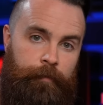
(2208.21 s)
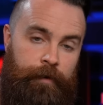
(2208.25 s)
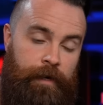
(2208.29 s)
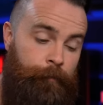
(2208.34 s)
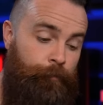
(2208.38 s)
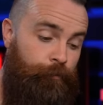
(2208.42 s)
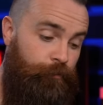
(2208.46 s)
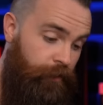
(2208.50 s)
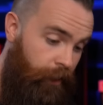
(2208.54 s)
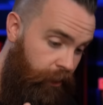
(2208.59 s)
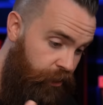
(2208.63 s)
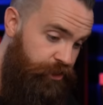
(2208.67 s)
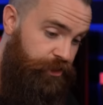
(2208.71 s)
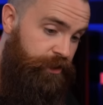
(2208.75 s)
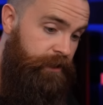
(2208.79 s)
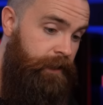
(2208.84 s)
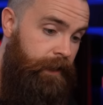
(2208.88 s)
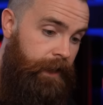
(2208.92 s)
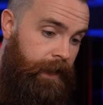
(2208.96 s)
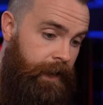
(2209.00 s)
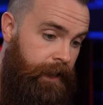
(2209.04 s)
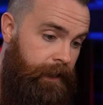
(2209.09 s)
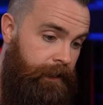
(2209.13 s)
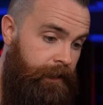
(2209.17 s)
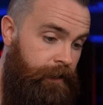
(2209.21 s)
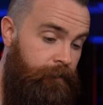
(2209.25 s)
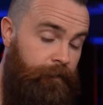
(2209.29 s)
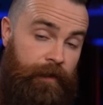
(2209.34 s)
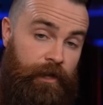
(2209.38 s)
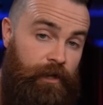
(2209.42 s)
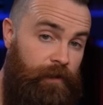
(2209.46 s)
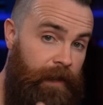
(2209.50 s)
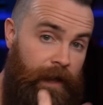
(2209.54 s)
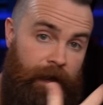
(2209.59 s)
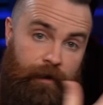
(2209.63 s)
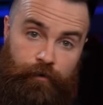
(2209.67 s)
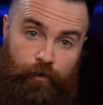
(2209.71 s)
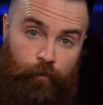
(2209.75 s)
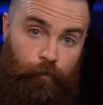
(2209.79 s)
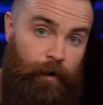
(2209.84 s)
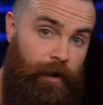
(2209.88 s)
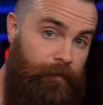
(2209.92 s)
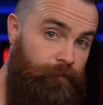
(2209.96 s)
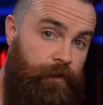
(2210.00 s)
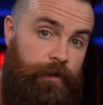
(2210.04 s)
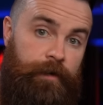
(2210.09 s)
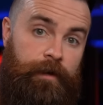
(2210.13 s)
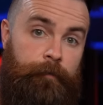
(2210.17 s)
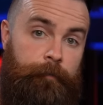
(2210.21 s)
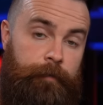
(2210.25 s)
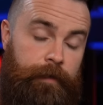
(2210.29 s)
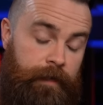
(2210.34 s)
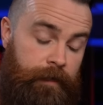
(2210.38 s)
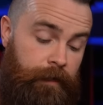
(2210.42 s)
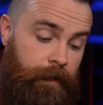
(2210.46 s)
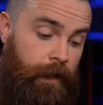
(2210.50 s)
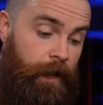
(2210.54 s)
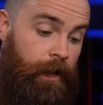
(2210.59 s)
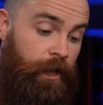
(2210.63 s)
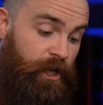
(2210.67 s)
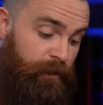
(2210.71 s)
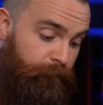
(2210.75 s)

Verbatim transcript: But in production and in the cloud or wherever you're gonna be,